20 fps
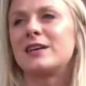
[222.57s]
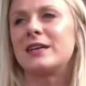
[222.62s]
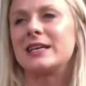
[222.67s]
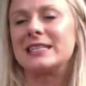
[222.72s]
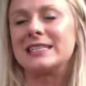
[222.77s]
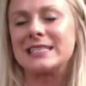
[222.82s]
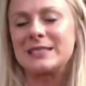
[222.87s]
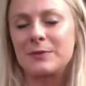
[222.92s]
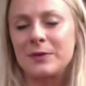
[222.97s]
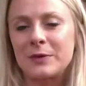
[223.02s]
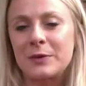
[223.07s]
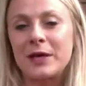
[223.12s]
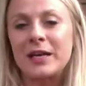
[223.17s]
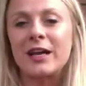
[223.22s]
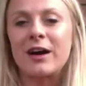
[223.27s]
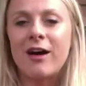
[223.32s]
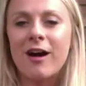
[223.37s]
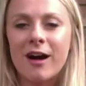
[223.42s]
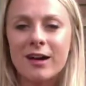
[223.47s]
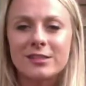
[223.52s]
one
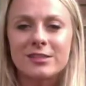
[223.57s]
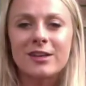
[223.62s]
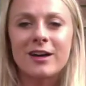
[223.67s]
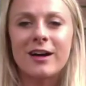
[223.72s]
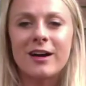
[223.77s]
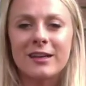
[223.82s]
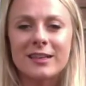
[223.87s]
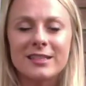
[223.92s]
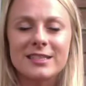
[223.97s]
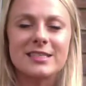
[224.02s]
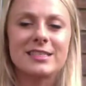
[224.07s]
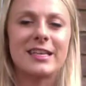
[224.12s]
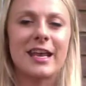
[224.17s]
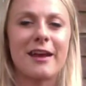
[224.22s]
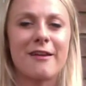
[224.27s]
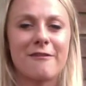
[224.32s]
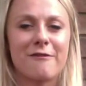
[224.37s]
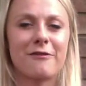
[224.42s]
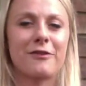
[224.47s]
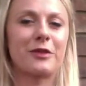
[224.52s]
hot dog instead
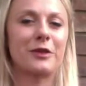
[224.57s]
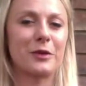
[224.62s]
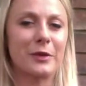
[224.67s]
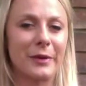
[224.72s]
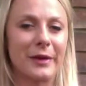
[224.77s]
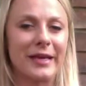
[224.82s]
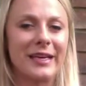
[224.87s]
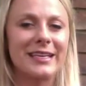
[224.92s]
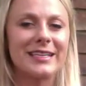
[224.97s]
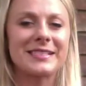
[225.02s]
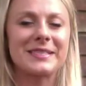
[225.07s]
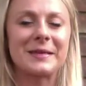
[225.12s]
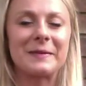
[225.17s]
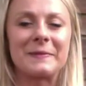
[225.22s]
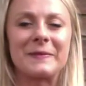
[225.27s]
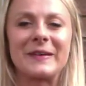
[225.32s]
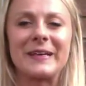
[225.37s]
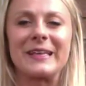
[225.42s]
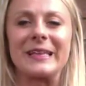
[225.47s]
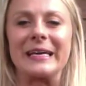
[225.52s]
of three,
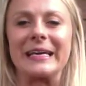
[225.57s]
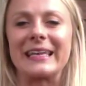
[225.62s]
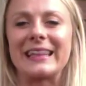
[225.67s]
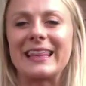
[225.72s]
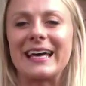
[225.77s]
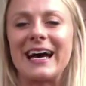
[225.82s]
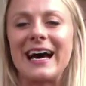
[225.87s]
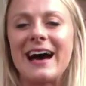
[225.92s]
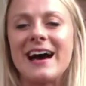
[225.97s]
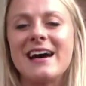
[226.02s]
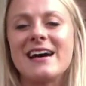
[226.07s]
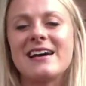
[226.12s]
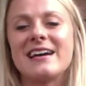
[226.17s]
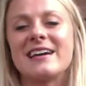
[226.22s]
something like that.